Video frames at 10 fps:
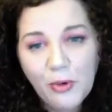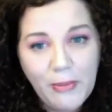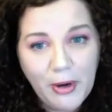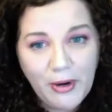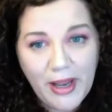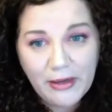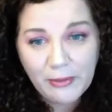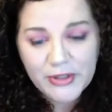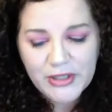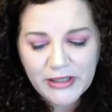or Marianne
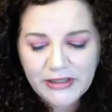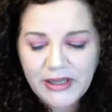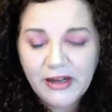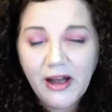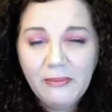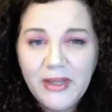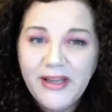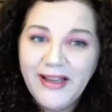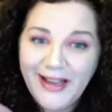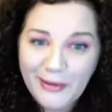at witchdaily dot com.
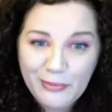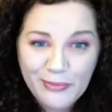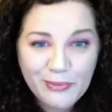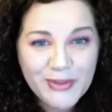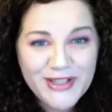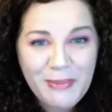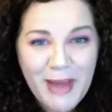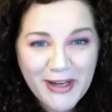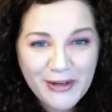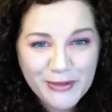And we'll see you
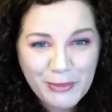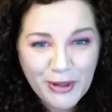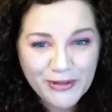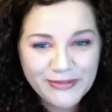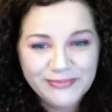back here tomorrow.